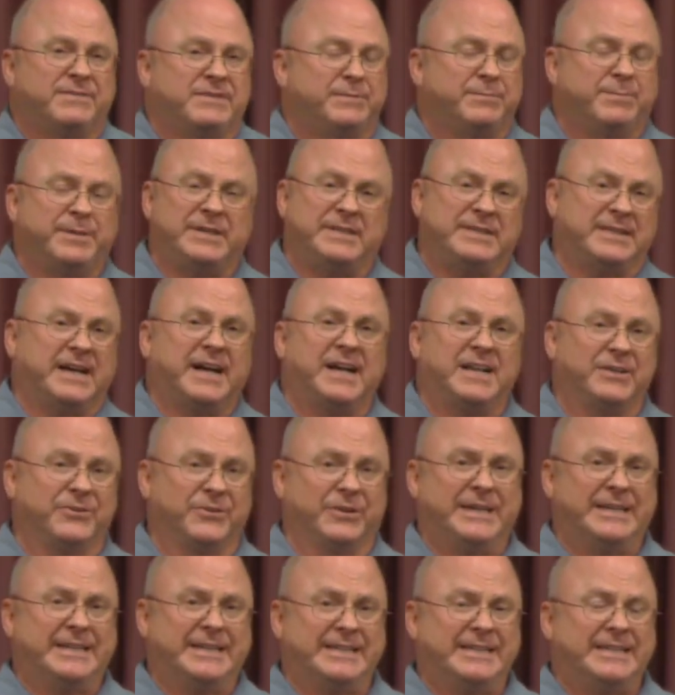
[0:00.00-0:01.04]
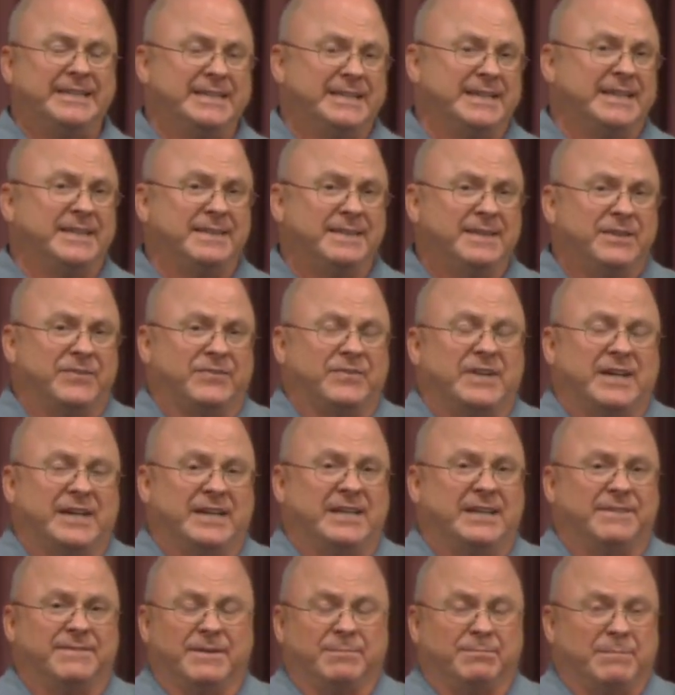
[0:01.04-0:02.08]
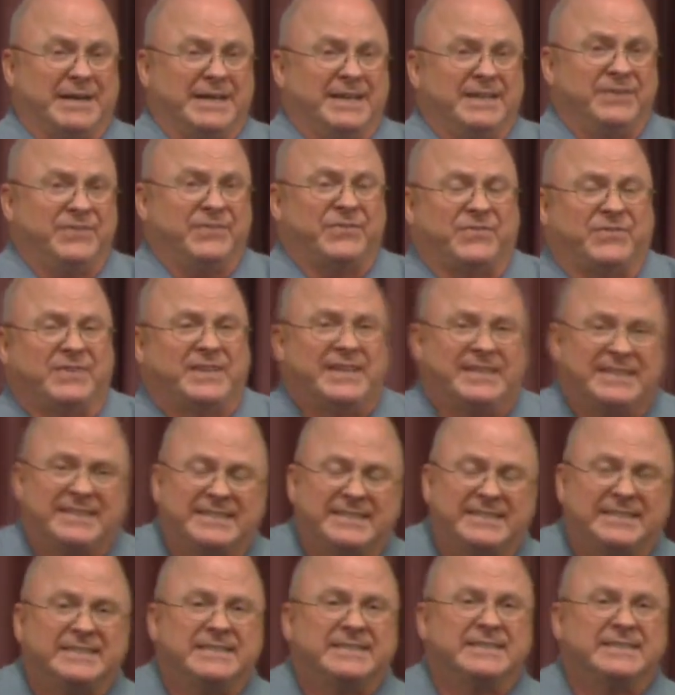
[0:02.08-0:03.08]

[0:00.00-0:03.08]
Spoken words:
to be tolerated in this kind of a mindset.